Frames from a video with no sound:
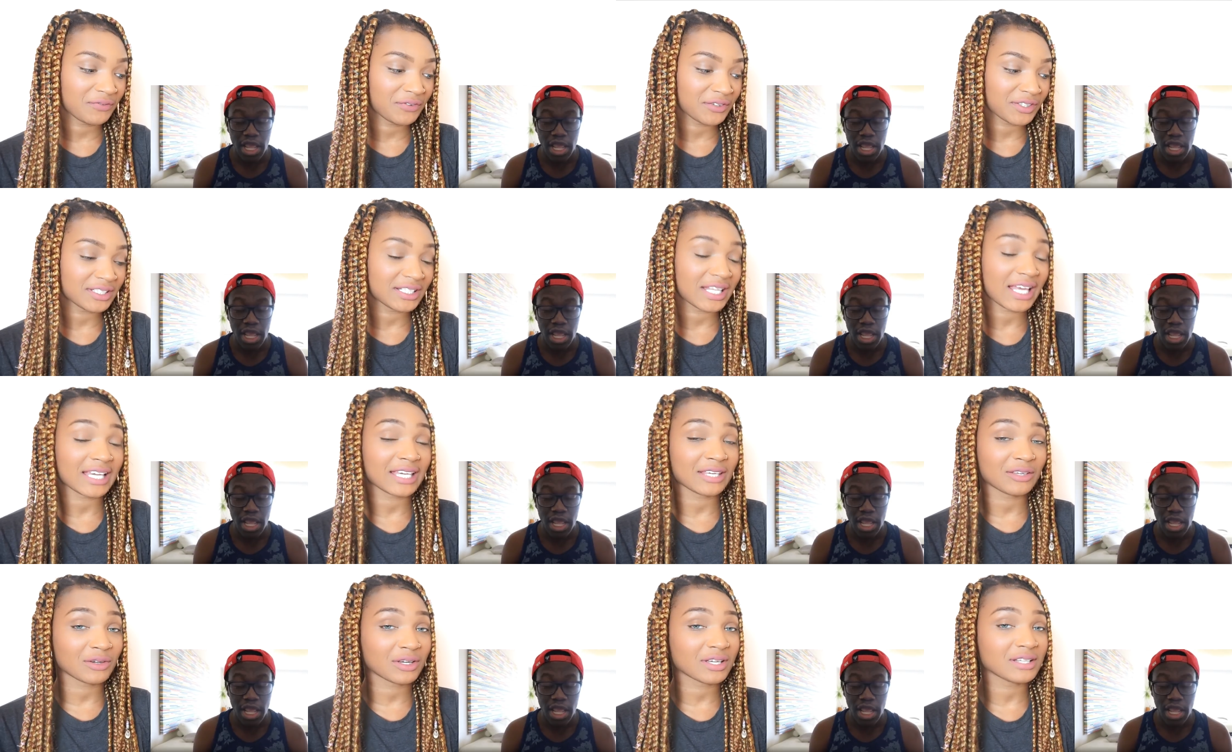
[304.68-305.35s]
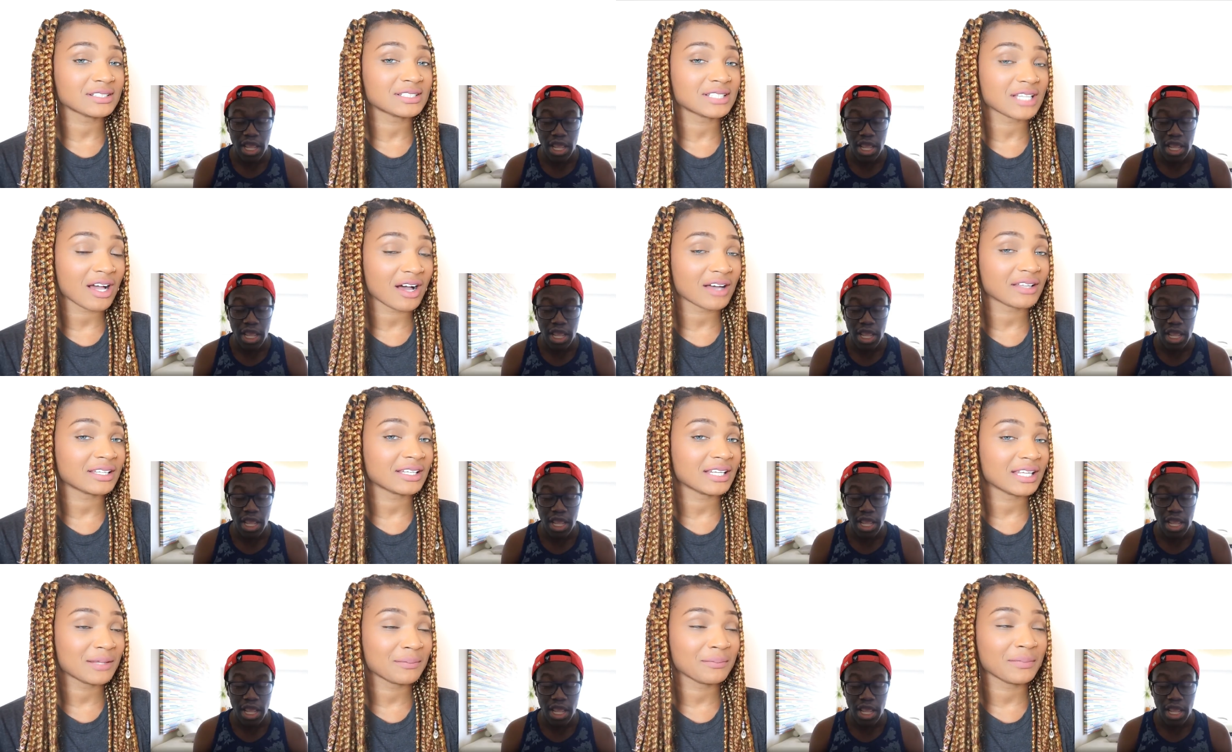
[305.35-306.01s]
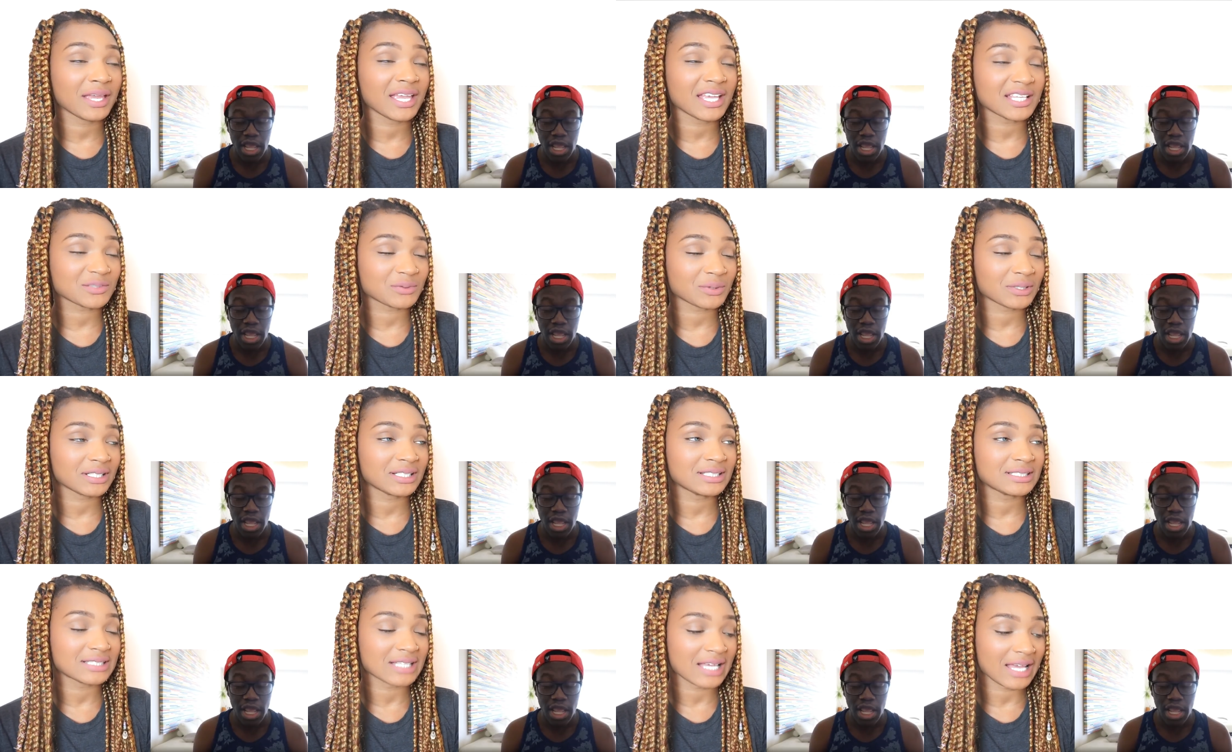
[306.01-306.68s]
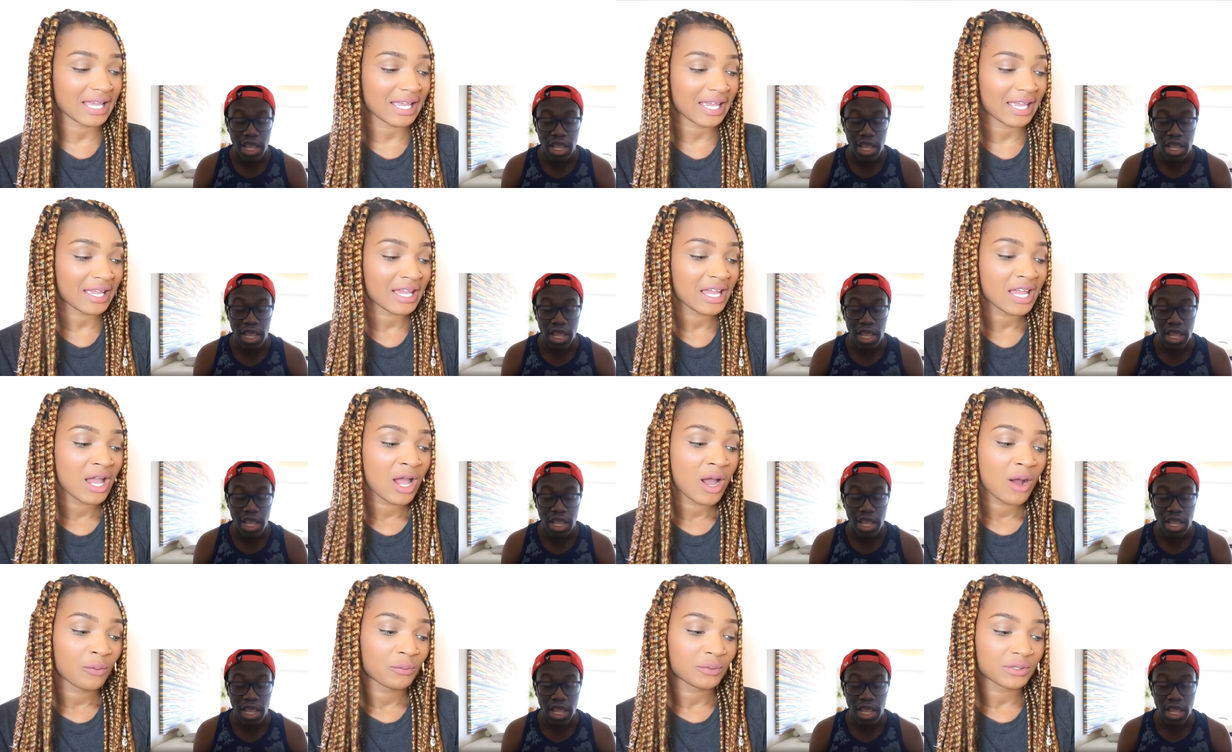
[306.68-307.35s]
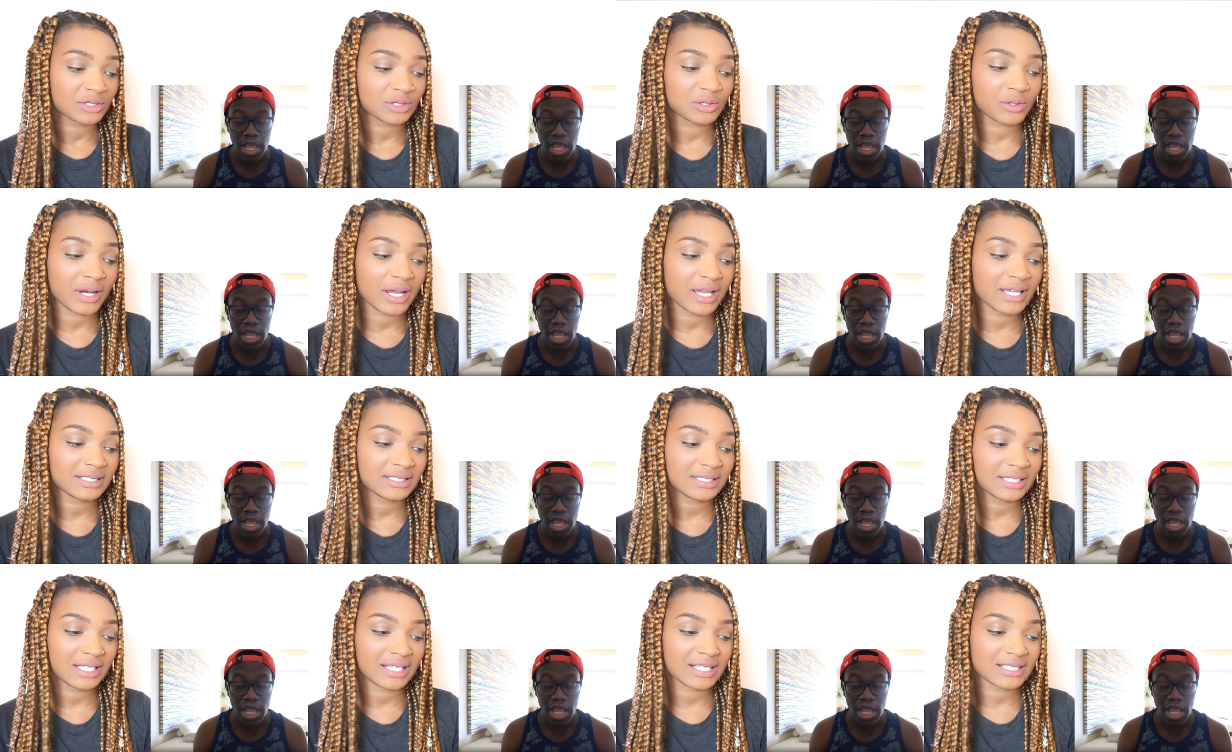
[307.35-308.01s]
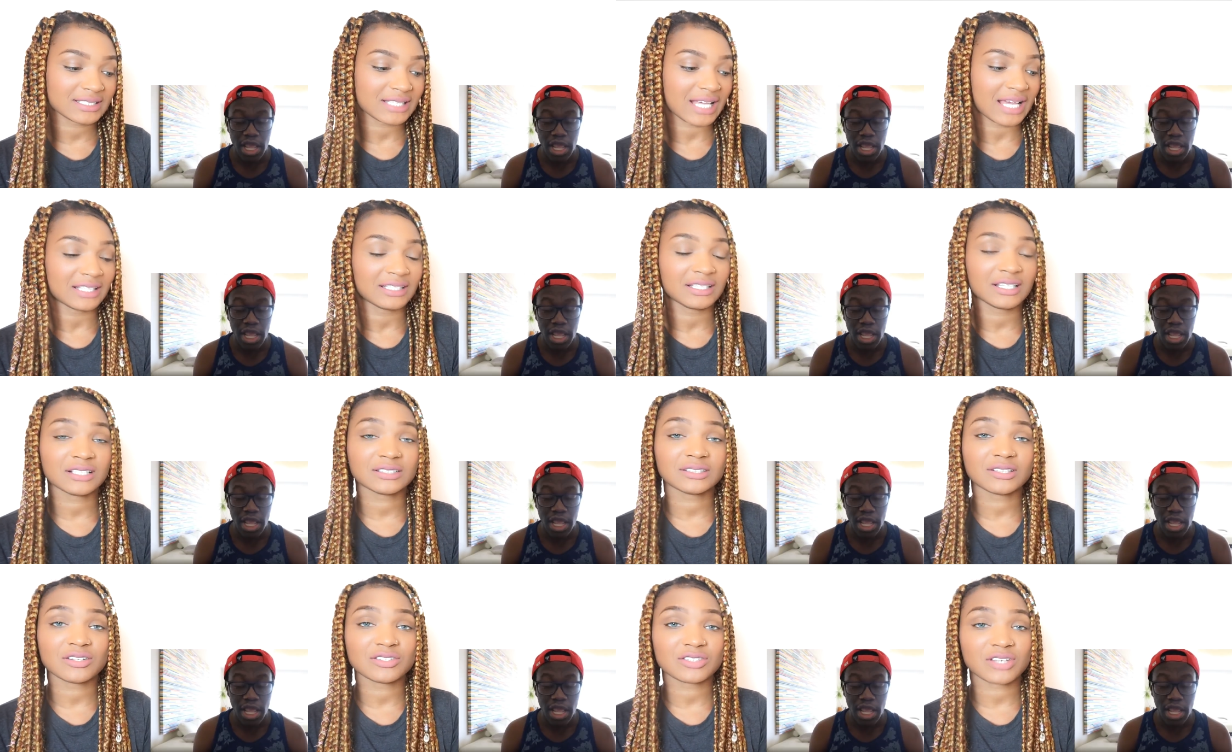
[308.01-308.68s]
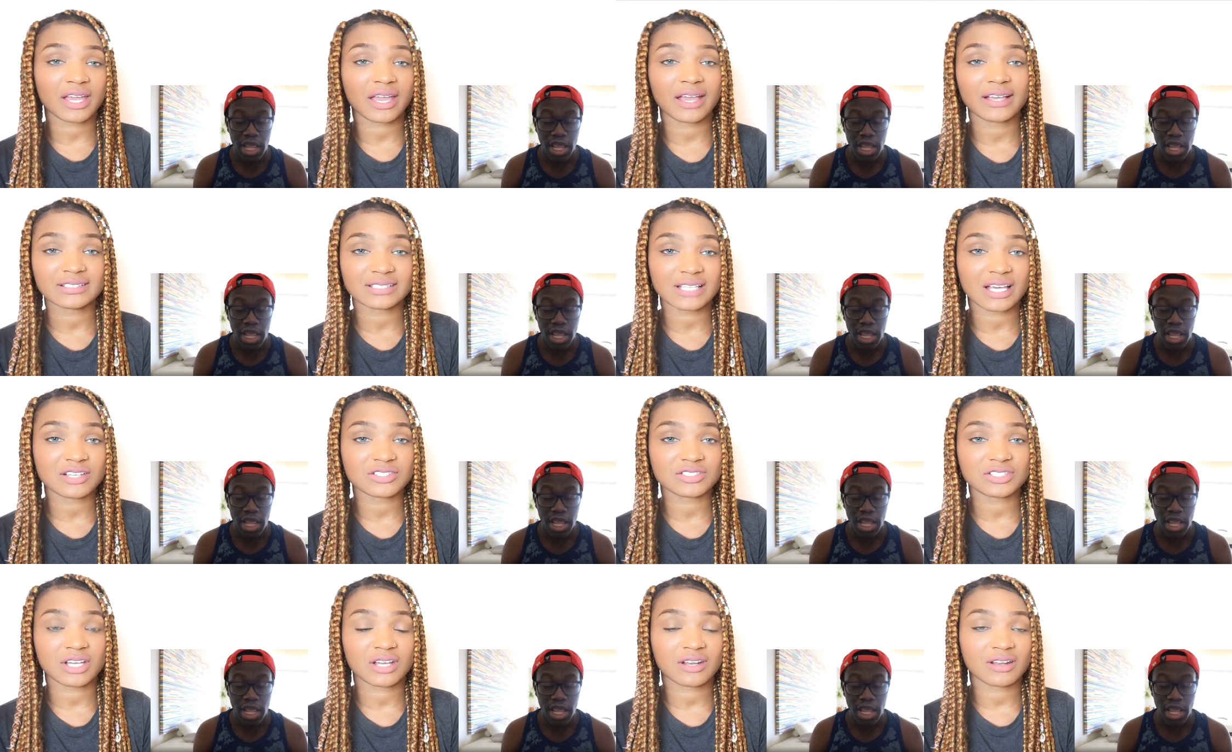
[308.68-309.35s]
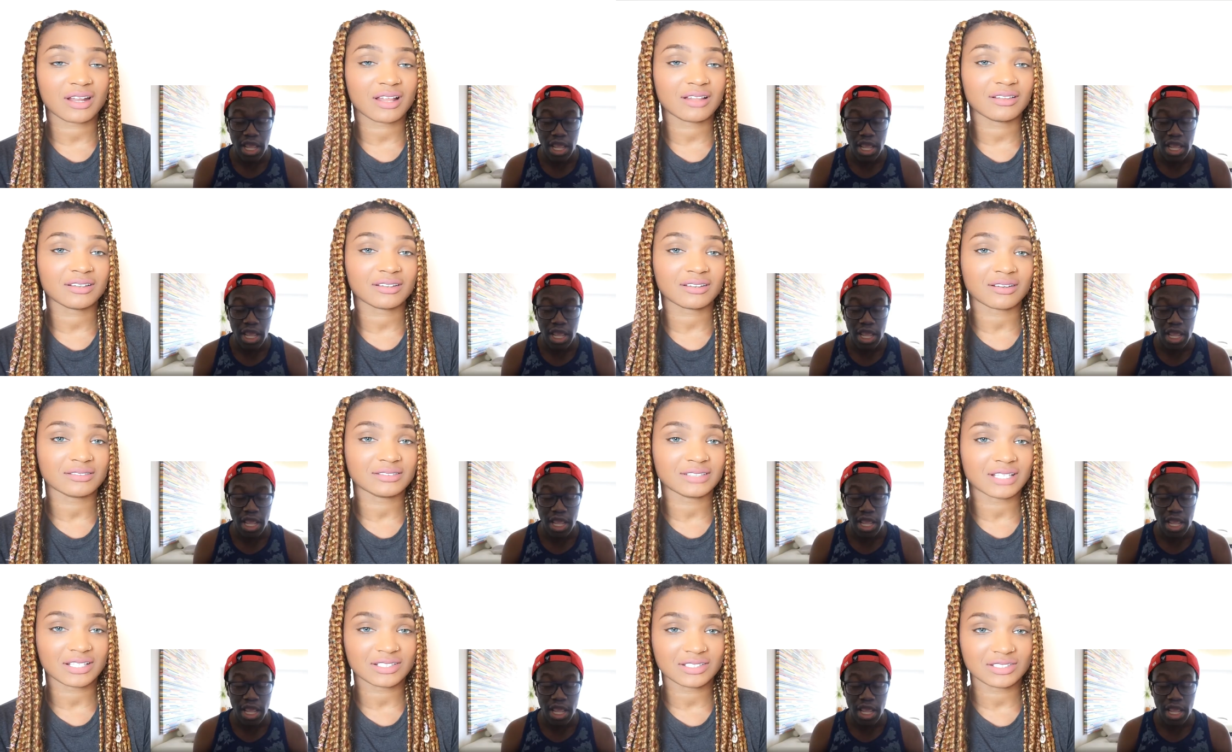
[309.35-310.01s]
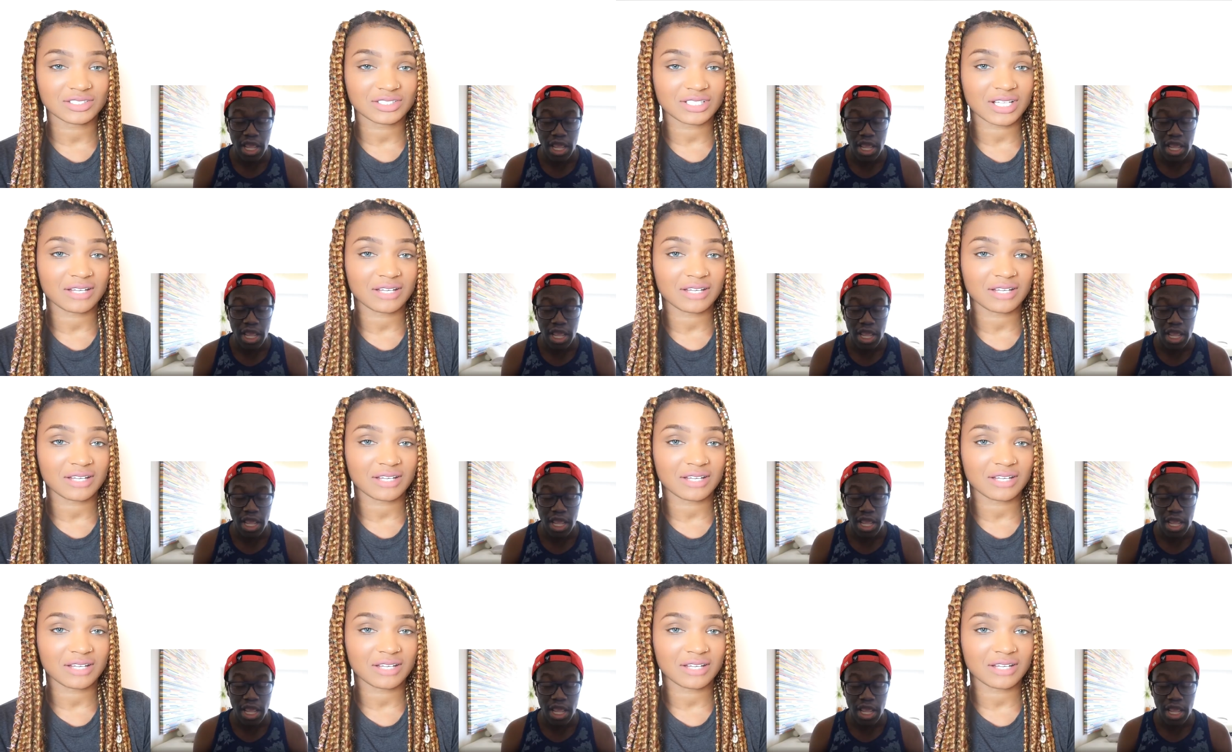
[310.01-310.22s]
Speaker 1: feel like you can tell that he means what he's saying. What's crazy is I looked on KSI's channel, I looked on Deji's